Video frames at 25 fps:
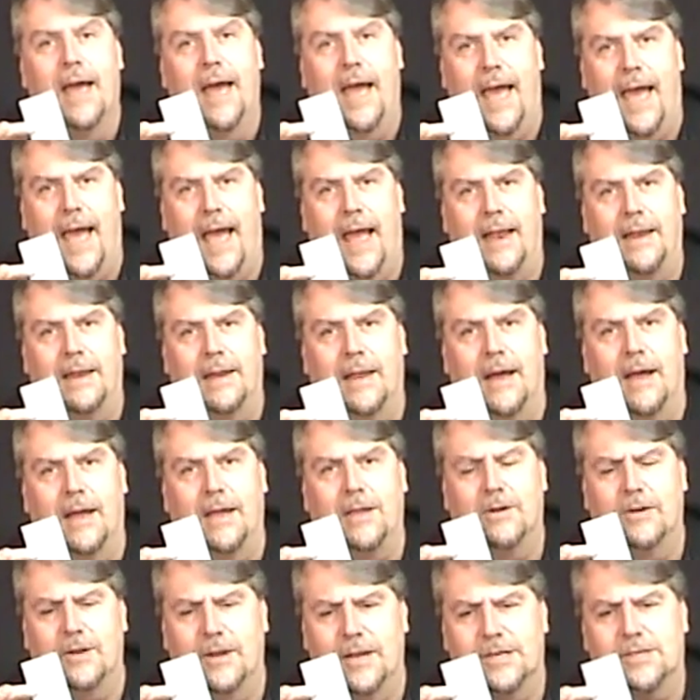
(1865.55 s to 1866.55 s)
And
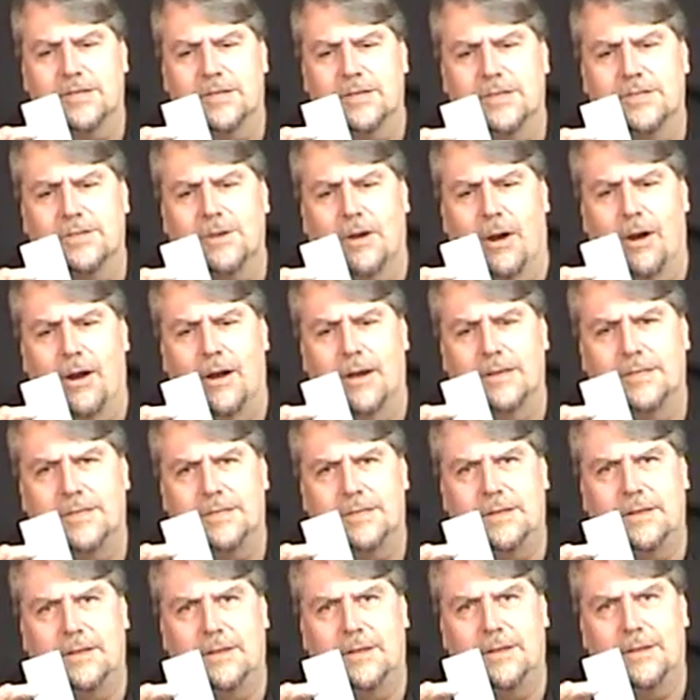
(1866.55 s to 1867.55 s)
your initials are
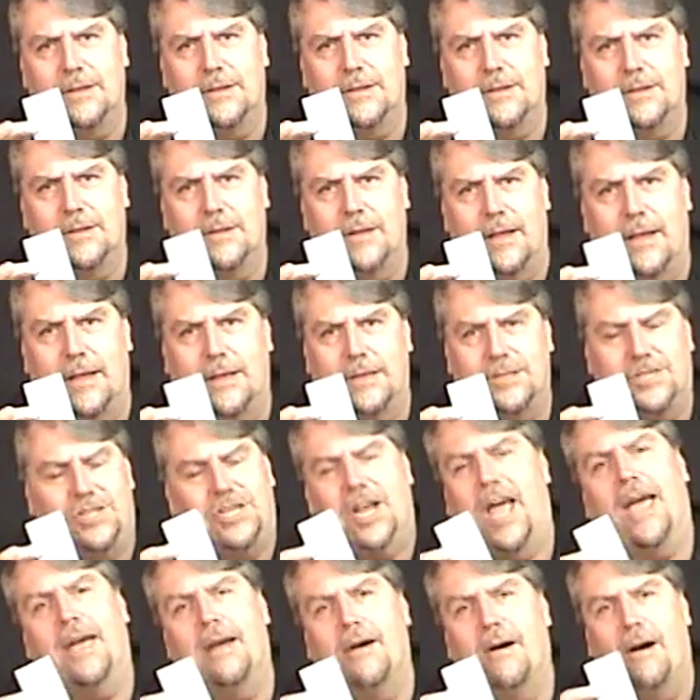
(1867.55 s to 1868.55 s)

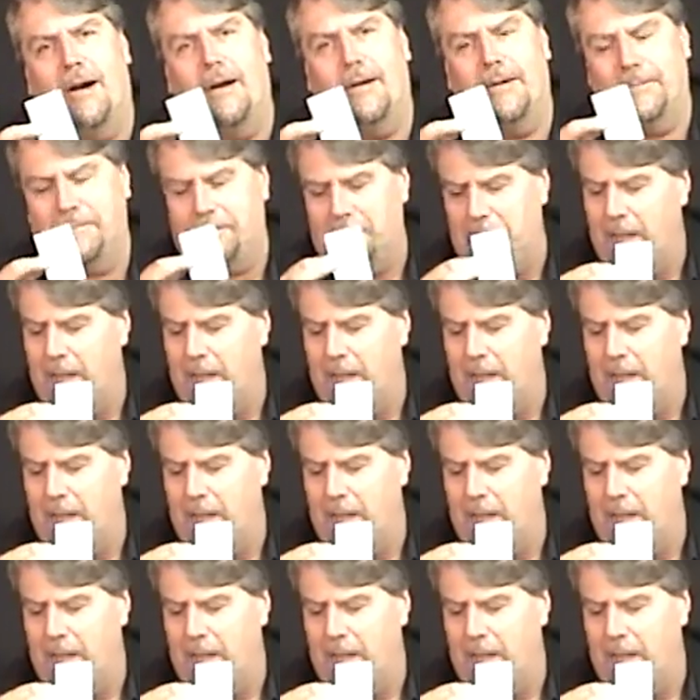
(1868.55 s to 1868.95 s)
JR.